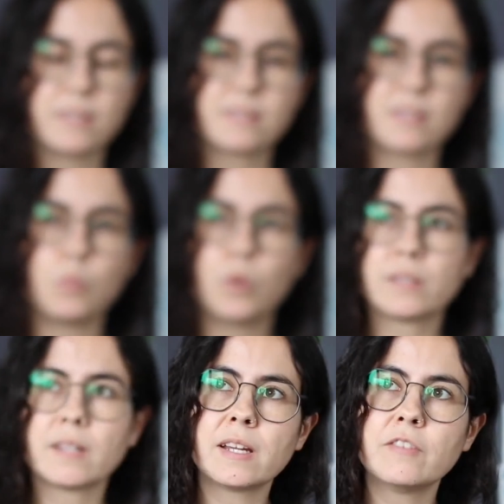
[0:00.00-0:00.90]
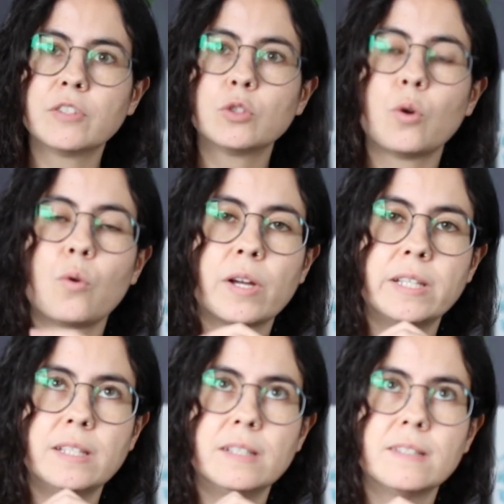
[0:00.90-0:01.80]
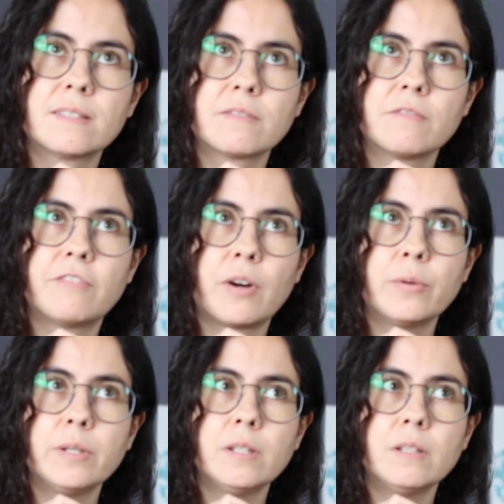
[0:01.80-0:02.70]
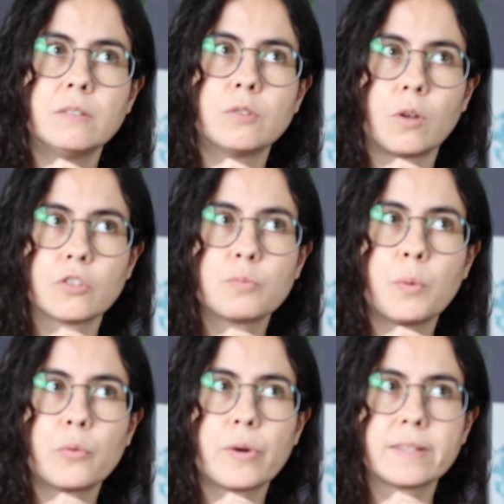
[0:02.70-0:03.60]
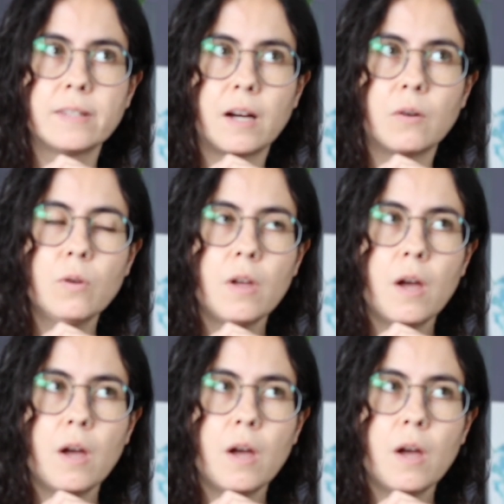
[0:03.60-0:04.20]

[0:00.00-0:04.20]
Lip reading: is someone that, even though he is very knowledgeable right now,